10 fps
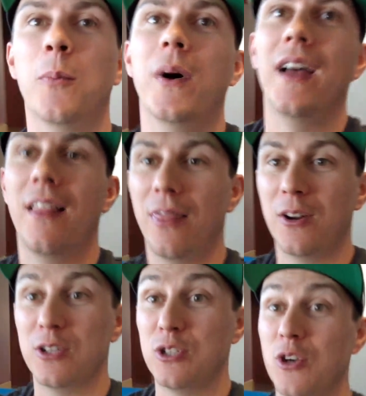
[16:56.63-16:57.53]
but
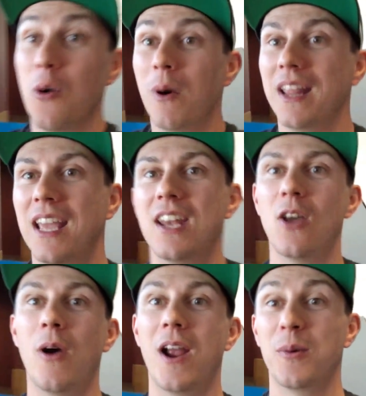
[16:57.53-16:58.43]
there's nobody and
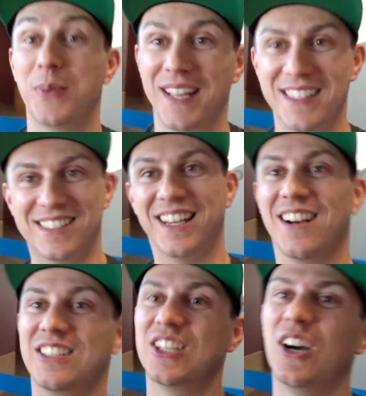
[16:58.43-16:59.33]
no airplanes here,
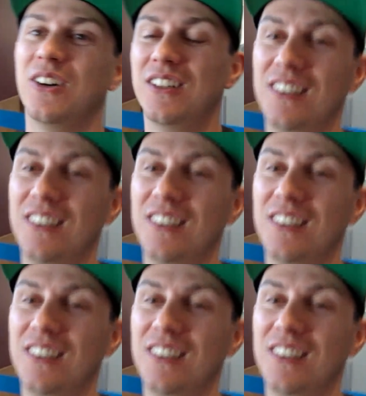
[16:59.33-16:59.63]
so